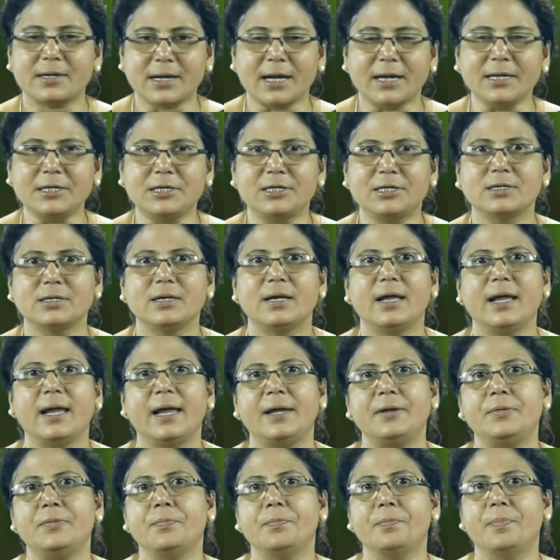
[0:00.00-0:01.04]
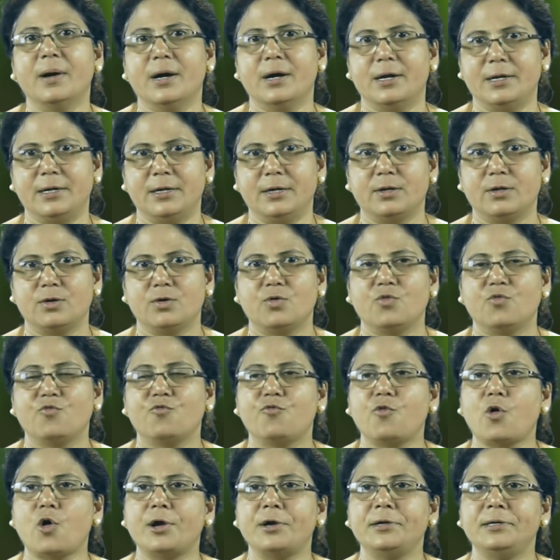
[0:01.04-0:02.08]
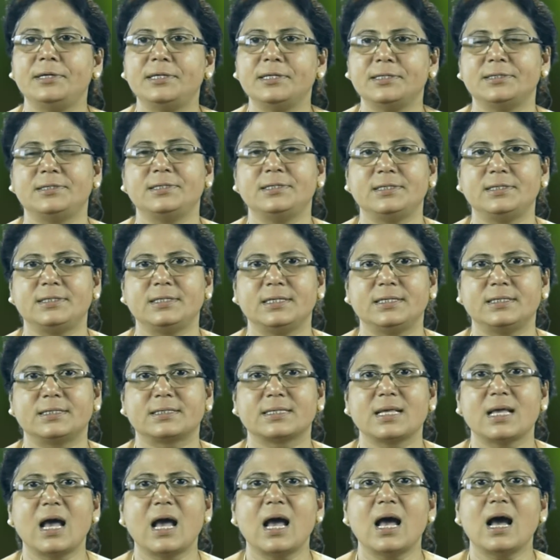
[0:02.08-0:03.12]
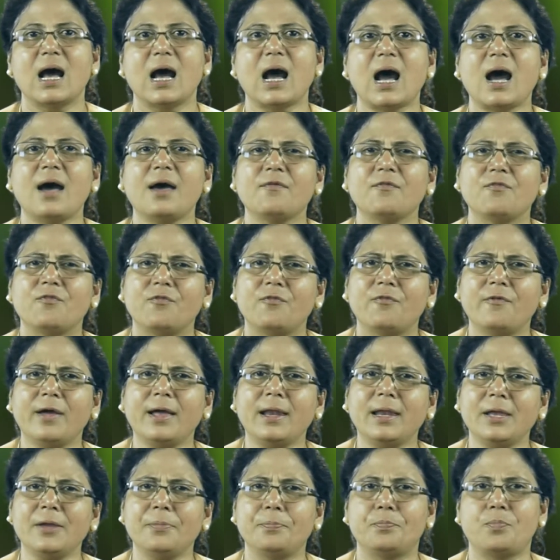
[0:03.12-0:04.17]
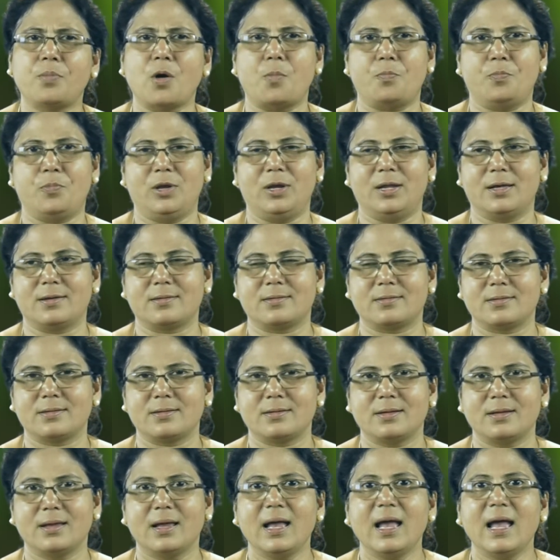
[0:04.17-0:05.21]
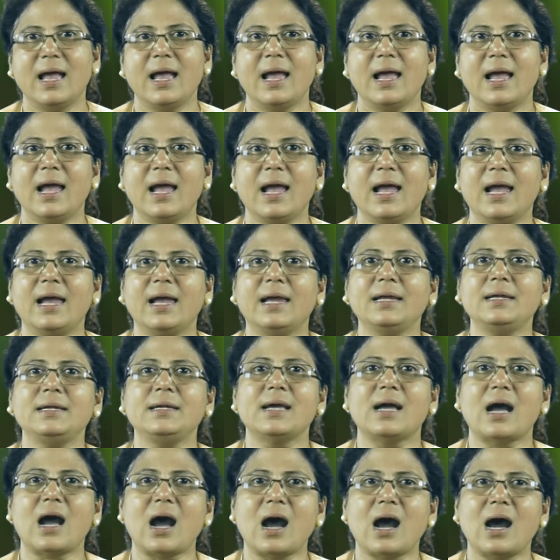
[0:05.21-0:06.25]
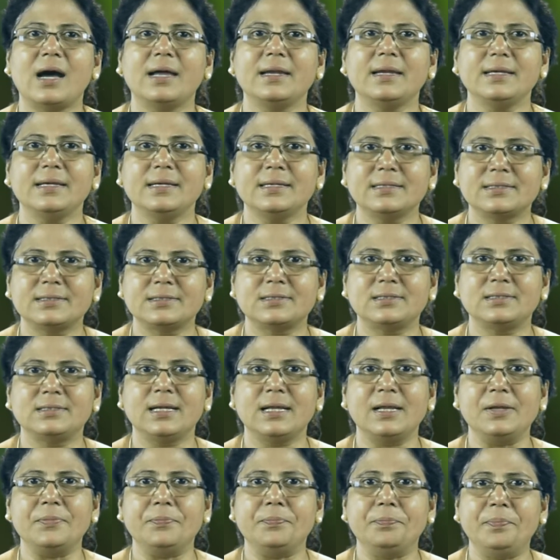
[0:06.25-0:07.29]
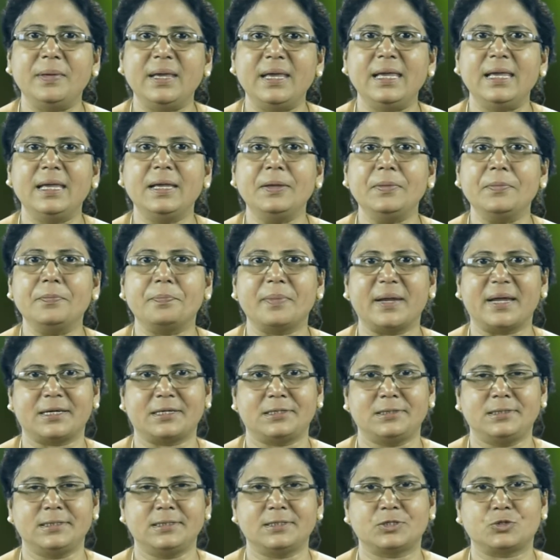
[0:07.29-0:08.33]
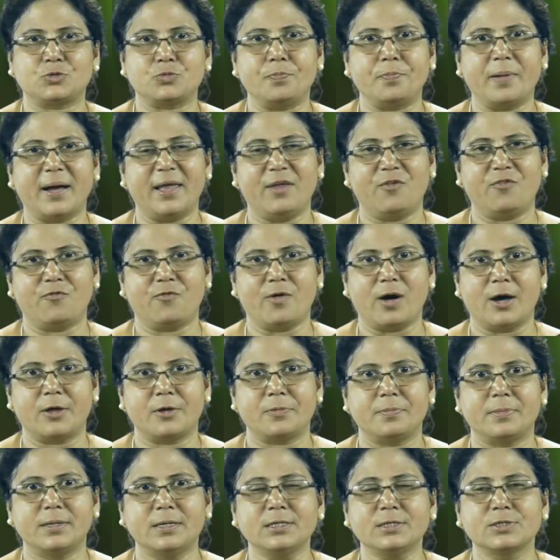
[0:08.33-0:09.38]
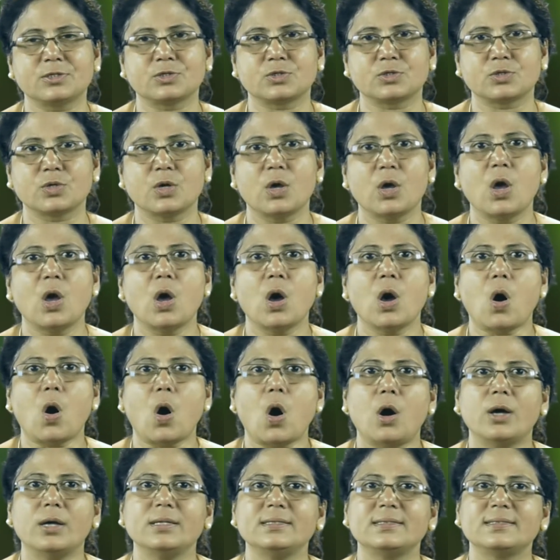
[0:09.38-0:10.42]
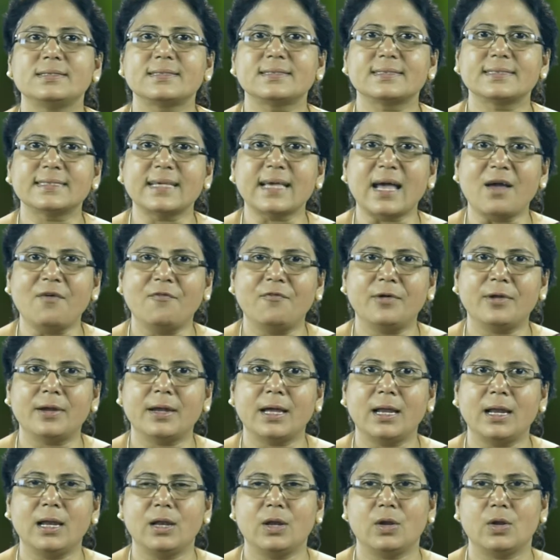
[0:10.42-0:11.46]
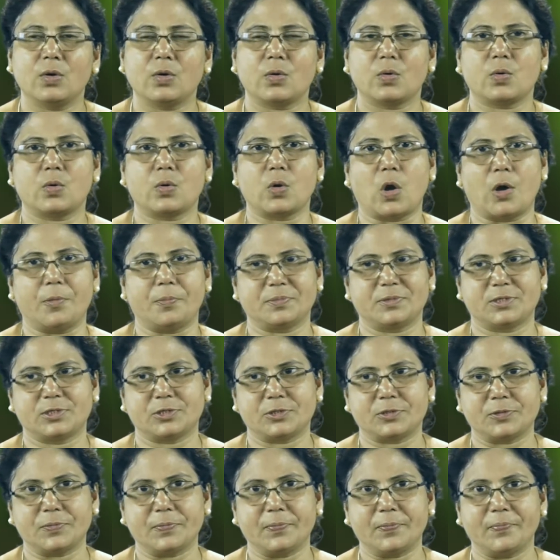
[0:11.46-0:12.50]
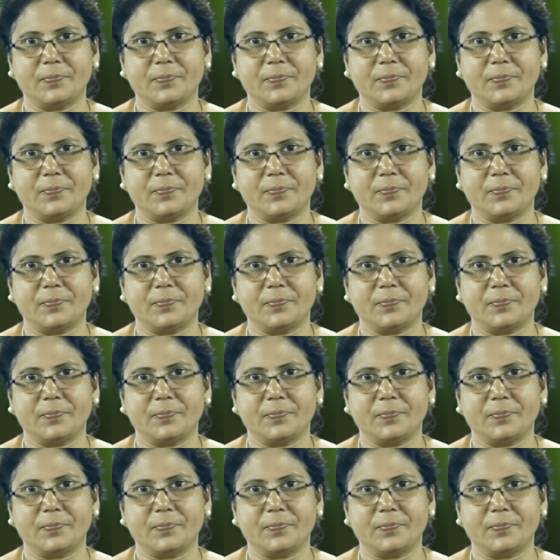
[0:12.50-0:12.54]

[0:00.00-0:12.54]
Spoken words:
cut and burn for diseases are very popular, and are still being practiced by farmers on several crops.